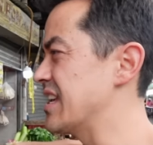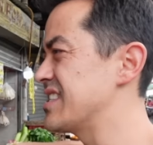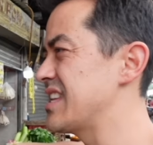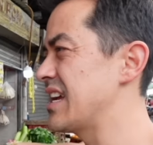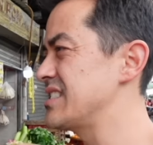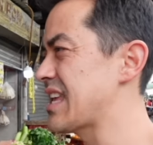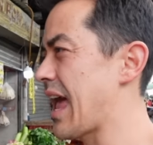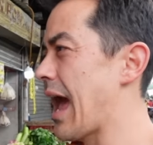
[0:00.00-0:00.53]
It's
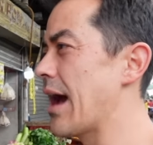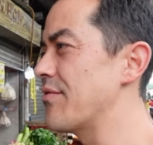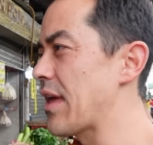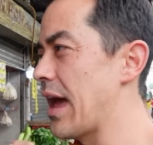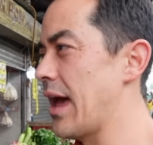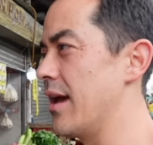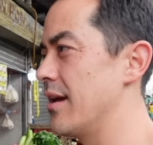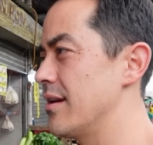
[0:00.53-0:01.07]
nice to have
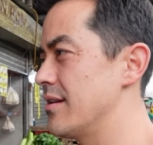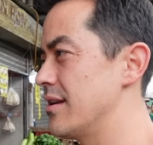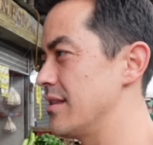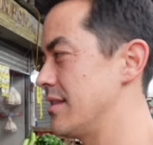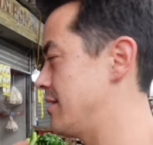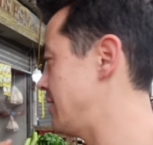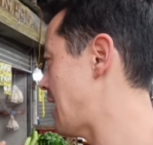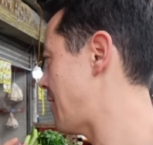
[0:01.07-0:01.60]
that
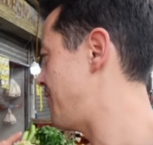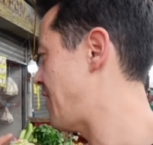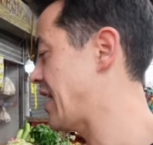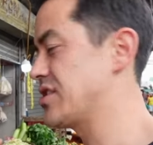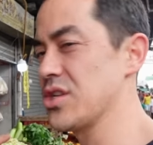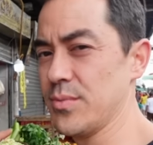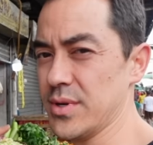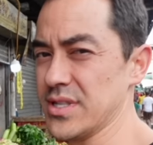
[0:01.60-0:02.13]
that
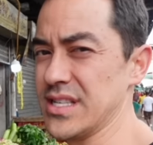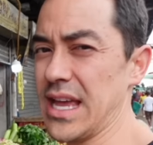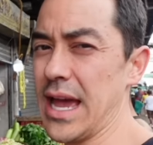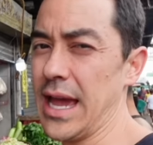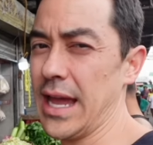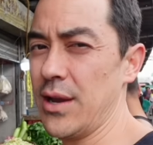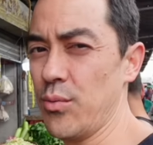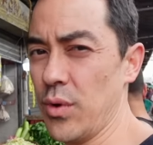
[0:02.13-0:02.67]
vegetable
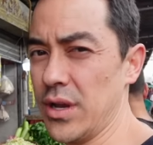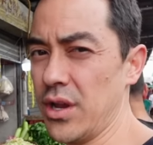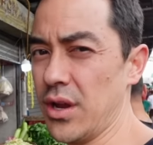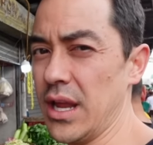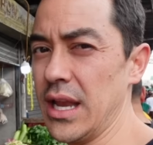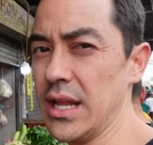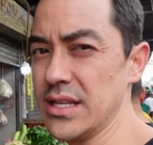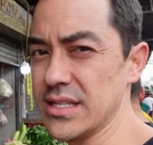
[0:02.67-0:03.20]
side when you're
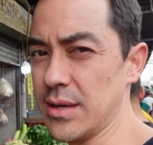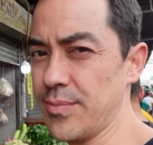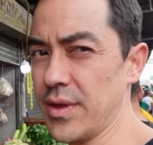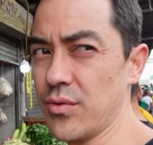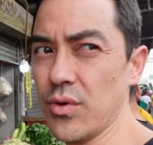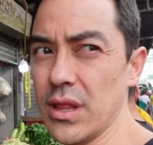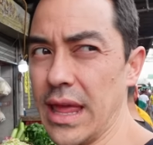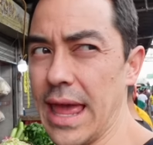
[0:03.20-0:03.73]
eating something
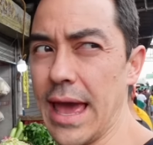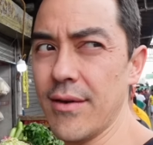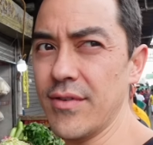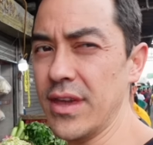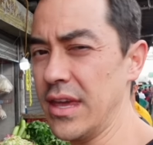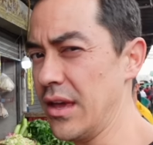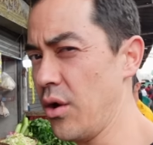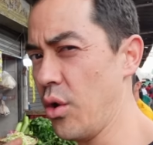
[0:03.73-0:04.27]
really
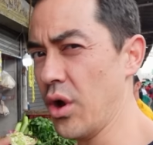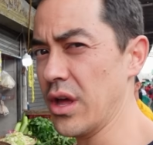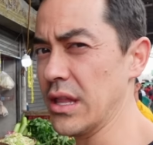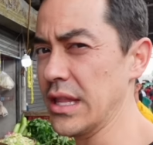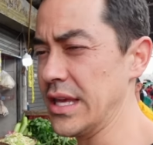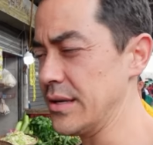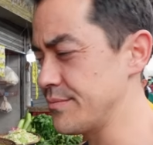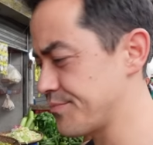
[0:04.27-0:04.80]
heavy,
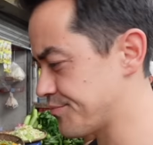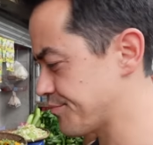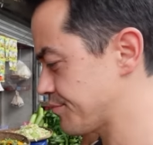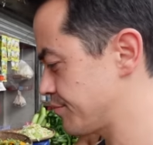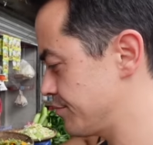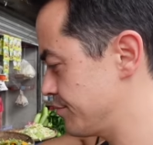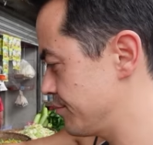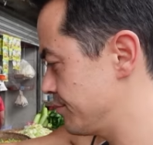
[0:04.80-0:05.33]
oily. Oh,
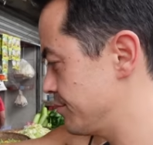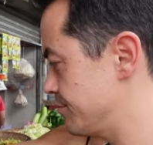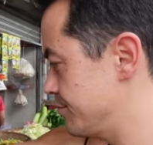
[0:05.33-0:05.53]
have you